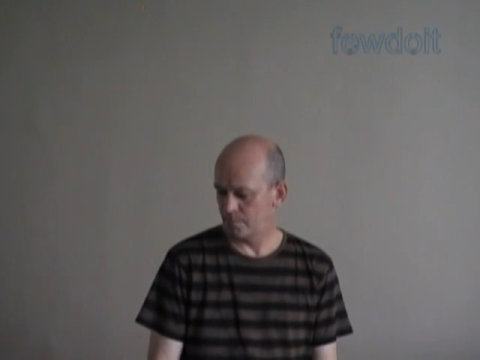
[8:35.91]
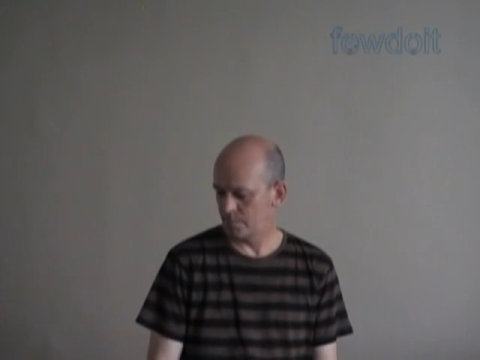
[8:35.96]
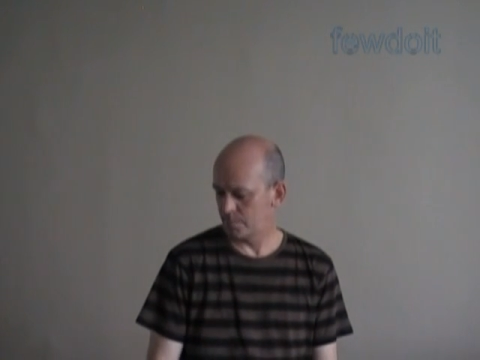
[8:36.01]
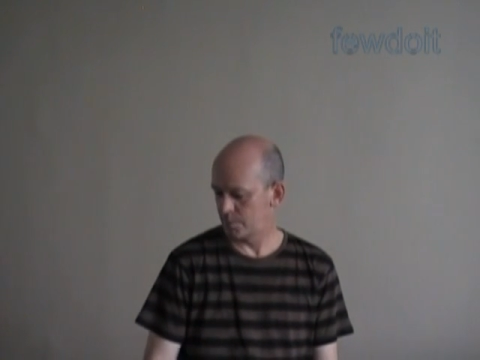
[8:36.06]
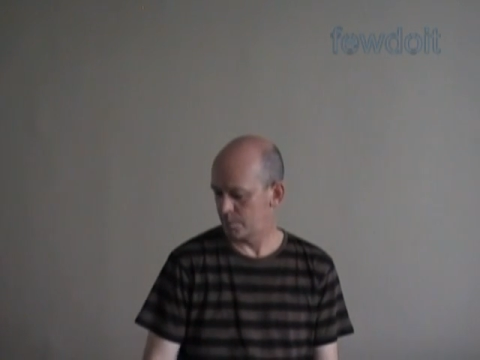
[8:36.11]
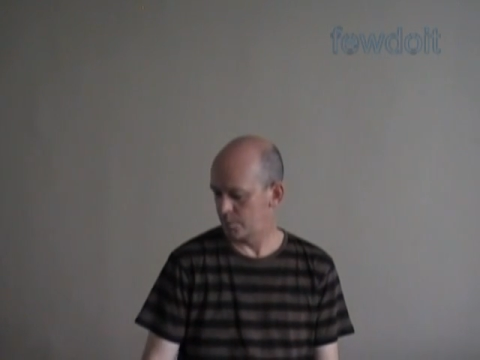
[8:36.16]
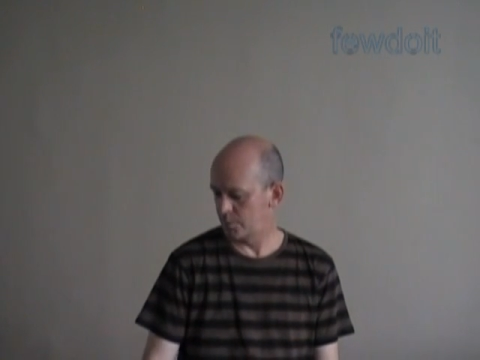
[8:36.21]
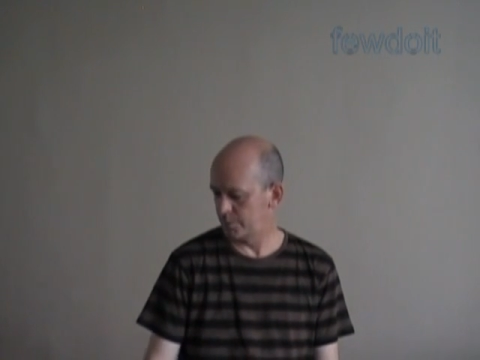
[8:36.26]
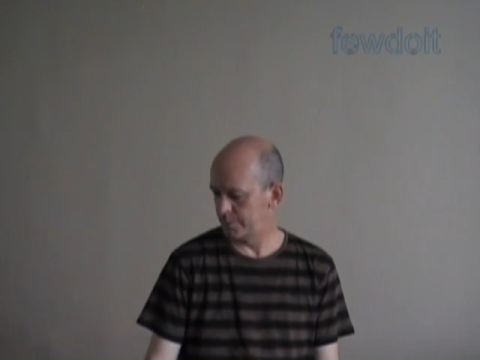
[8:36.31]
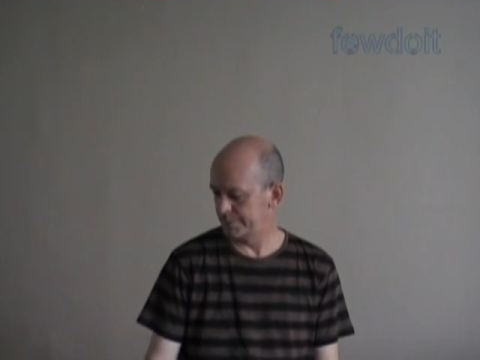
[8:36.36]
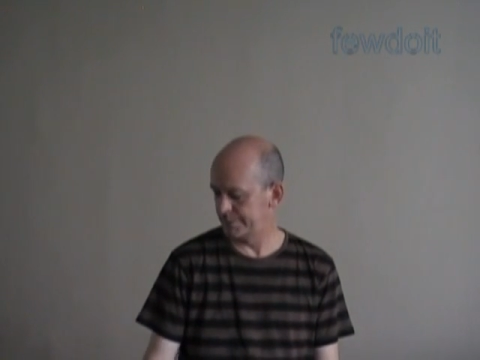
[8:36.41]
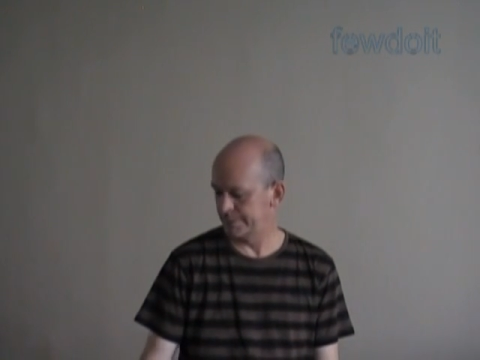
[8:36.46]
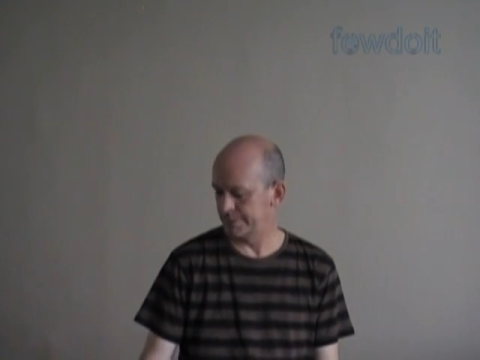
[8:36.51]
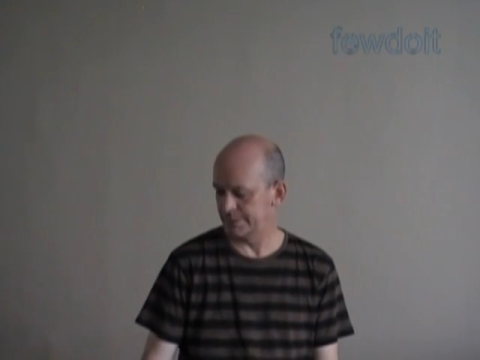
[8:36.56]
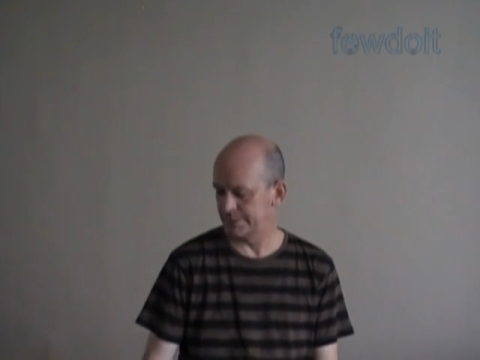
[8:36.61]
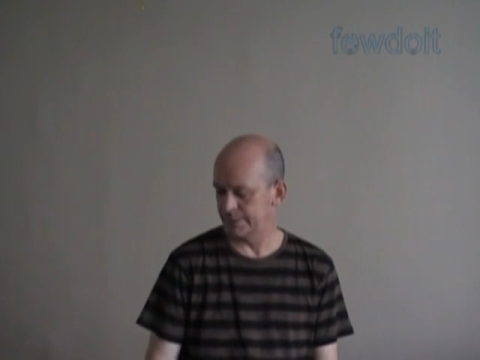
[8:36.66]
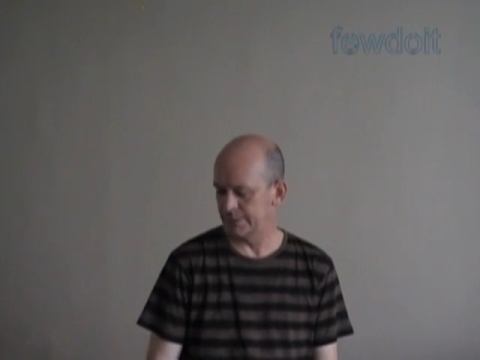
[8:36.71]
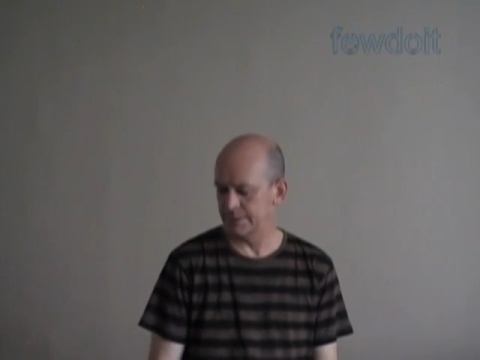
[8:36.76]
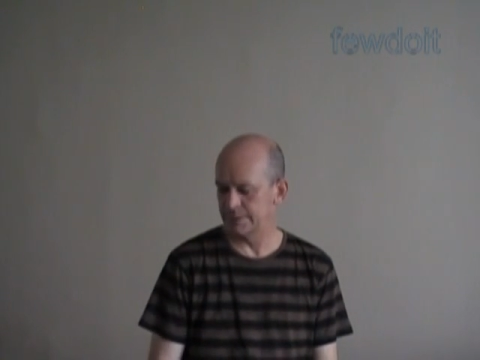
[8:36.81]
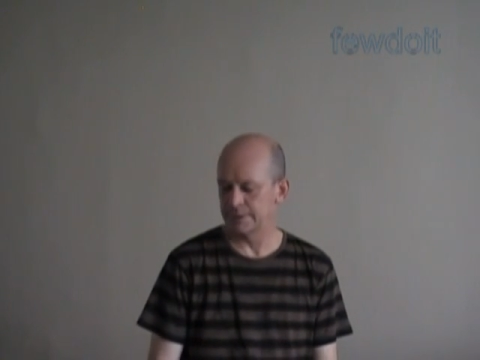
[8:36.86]
were
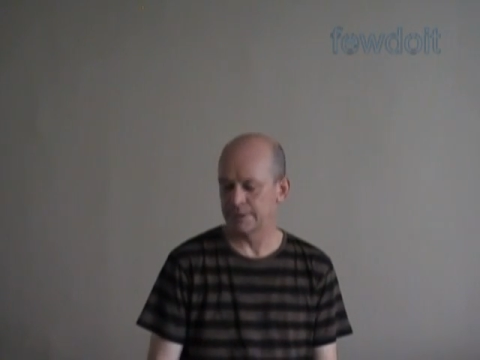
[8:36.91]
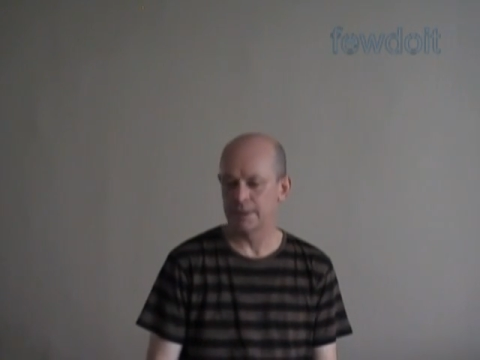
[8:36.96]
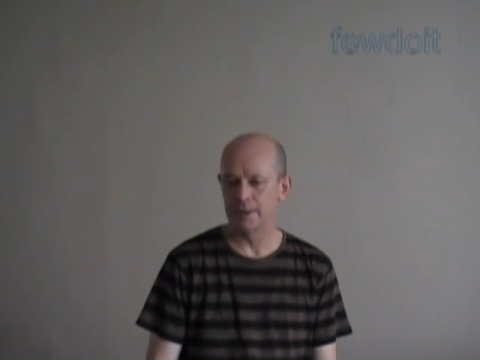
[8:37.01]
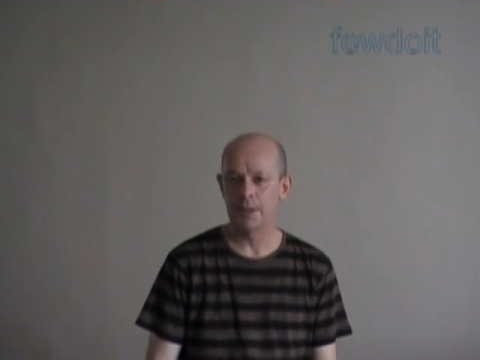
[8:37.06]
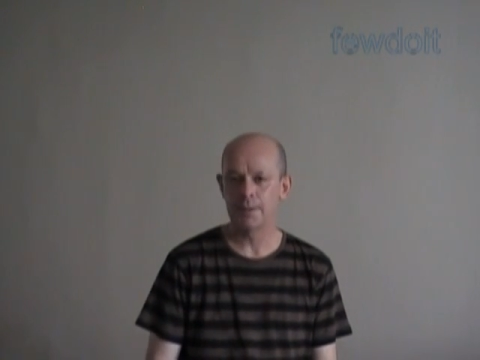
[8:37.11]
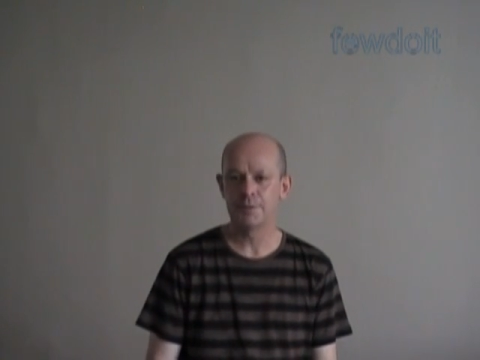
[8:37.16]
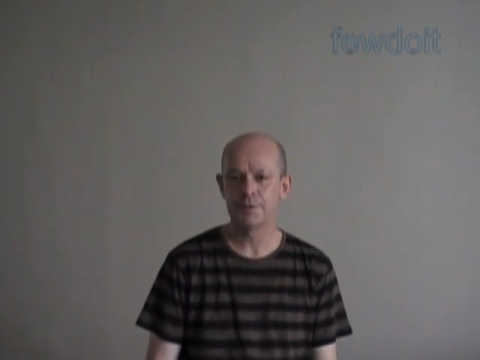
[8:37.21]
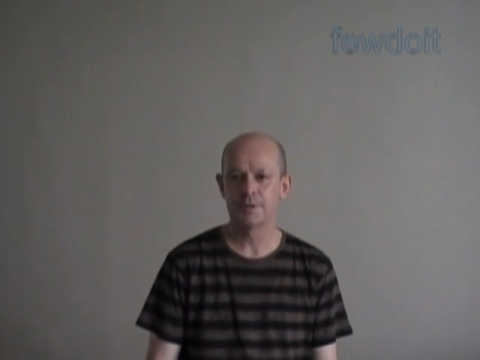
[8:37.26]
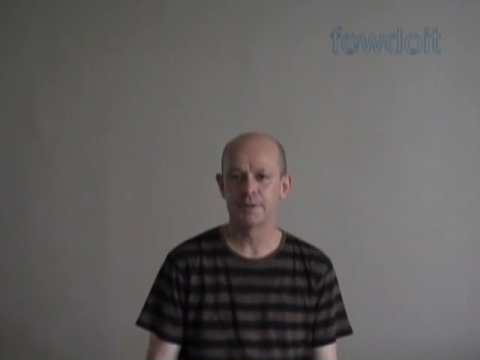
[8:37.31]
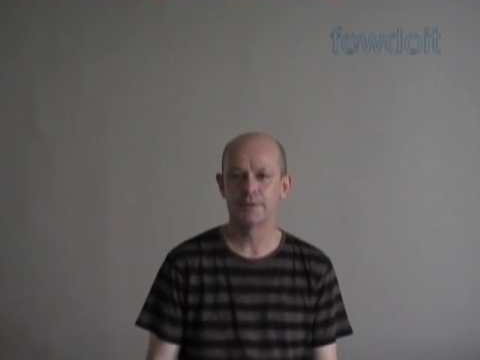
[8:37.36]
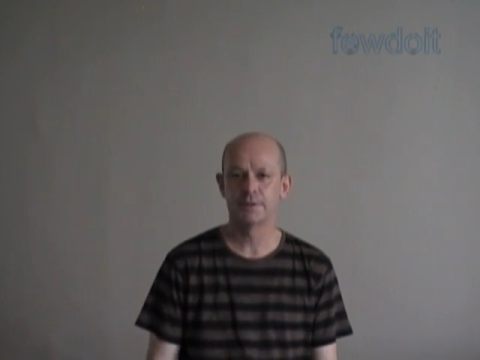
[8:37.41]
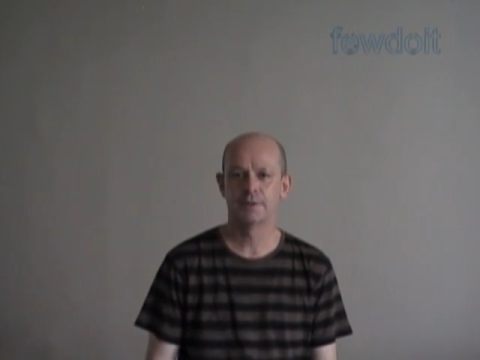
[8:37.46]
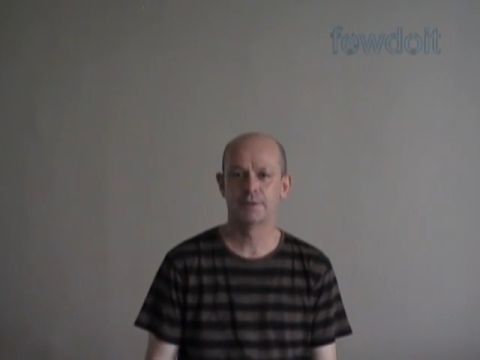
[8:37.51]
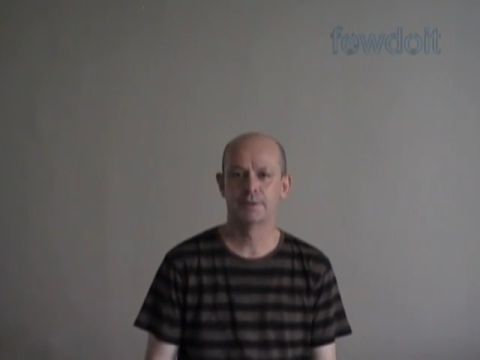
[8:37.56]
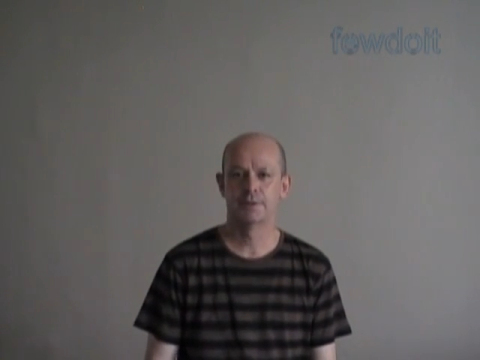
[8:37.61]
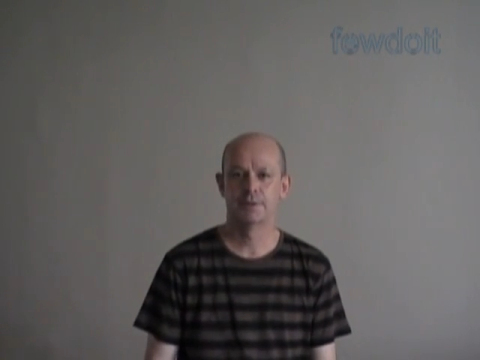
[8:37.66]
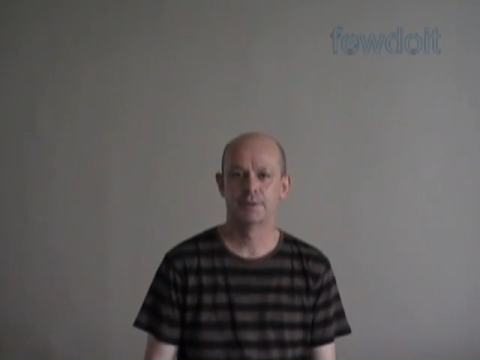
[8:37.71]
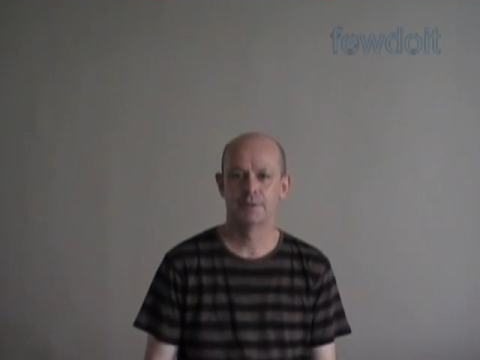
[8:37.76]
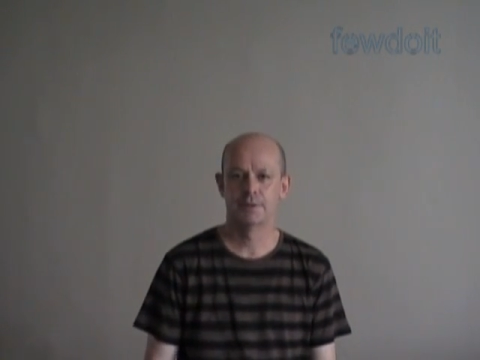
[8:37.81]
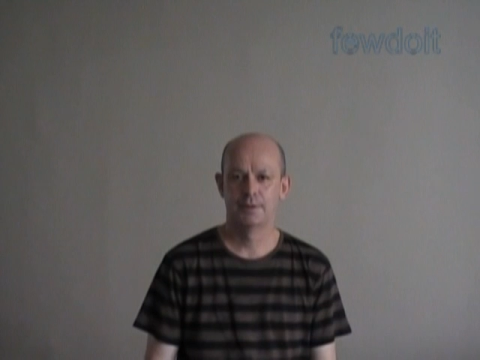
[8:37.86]
somehow related
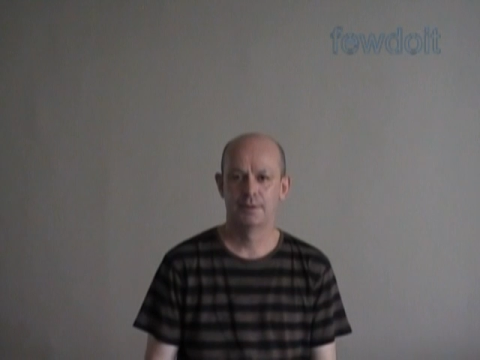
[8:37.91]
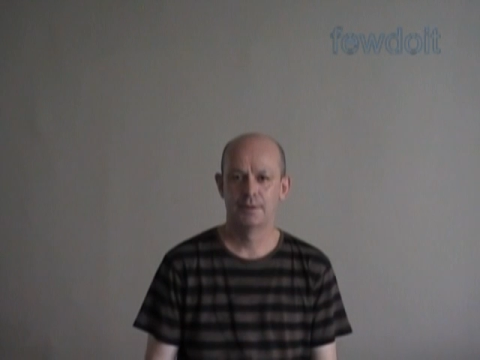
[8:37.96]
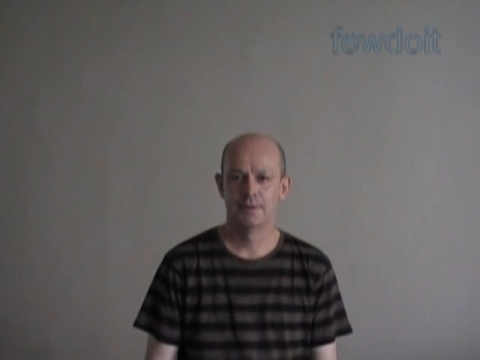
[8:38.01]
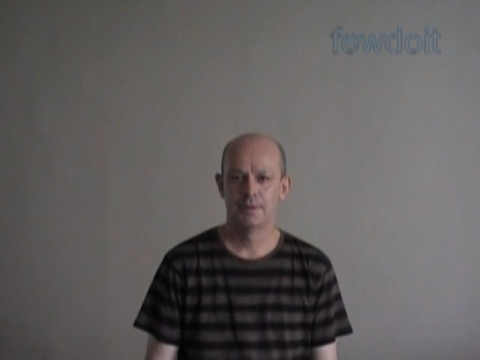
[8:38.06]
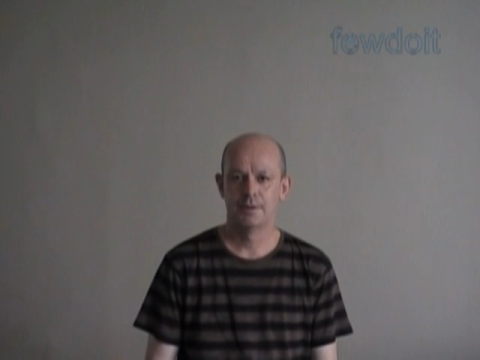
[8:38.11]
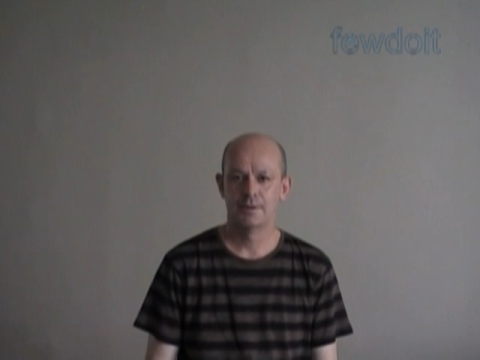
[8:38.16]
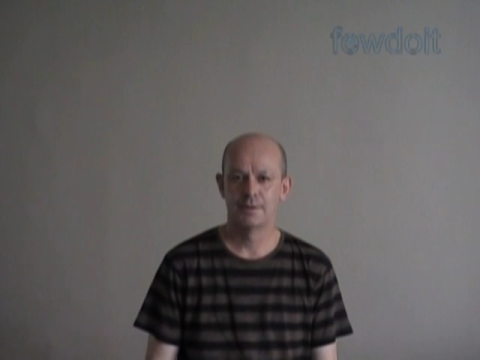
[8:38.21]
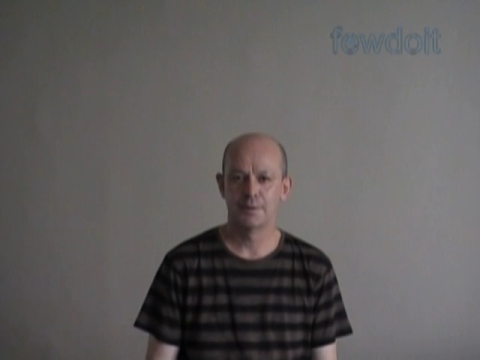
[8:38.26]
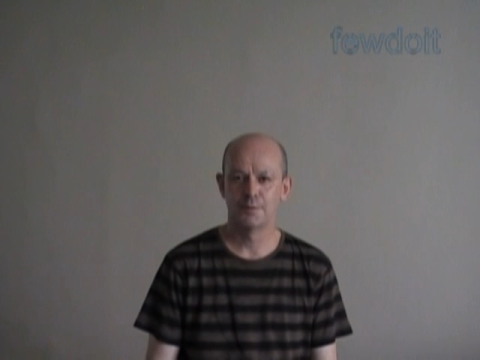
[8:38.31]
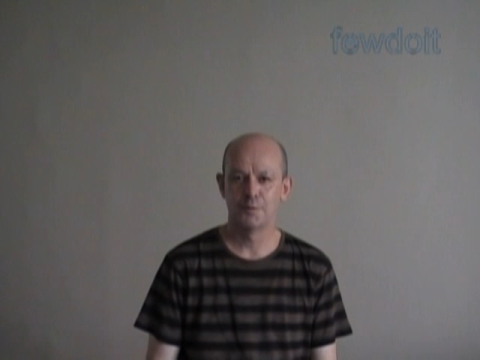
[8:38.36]
to each other.